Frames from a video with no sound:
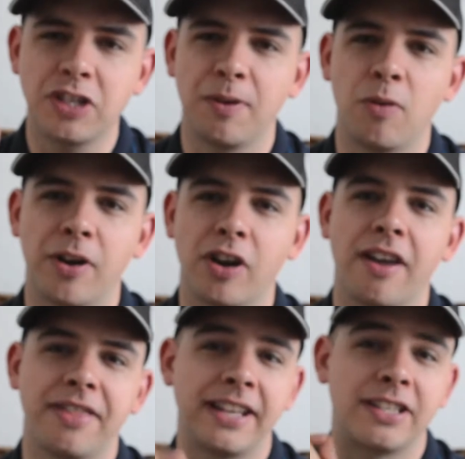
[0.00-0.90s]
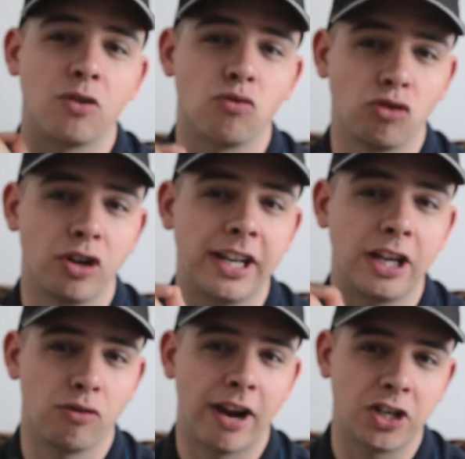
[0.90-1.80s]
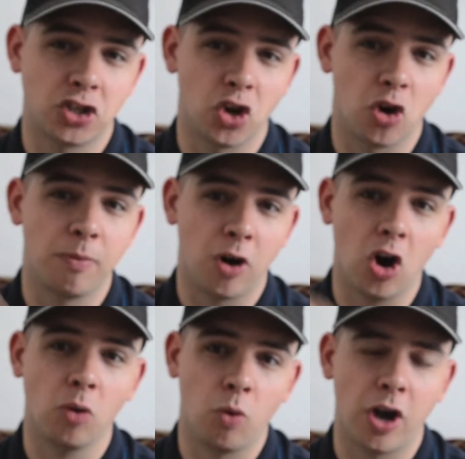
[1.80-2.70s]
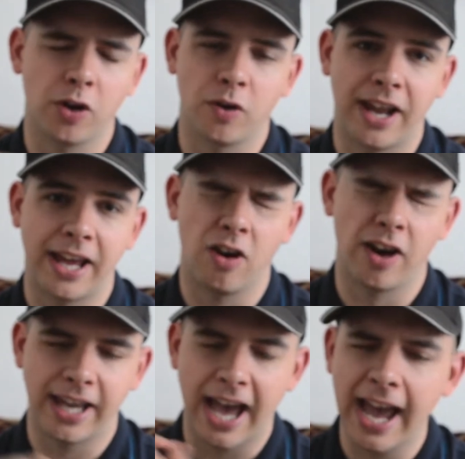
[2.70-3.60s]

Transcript: Spielberg, I think, did a really great job on working on AI.